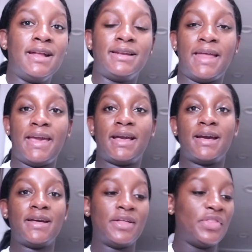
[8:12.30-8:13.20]

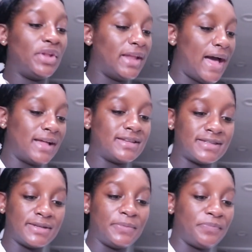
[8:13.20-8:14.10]
like the
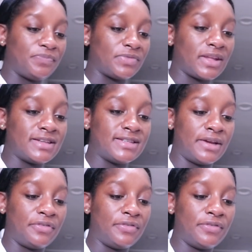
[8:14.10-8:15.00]
last
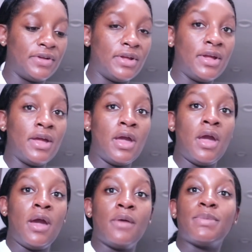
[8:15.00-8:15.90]
set of
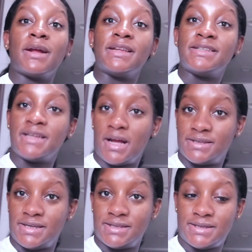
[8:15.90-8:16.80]
pregnancy
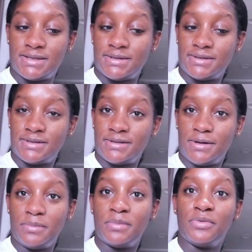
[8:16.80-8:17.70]
content
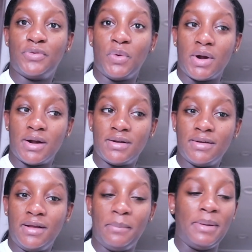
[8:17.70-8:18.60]
before
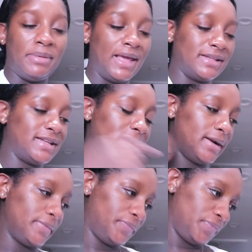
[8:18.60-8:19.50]
baby gets
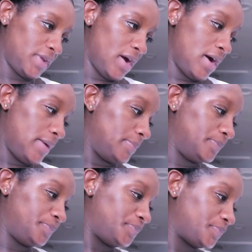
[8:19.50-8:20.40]
here. Um,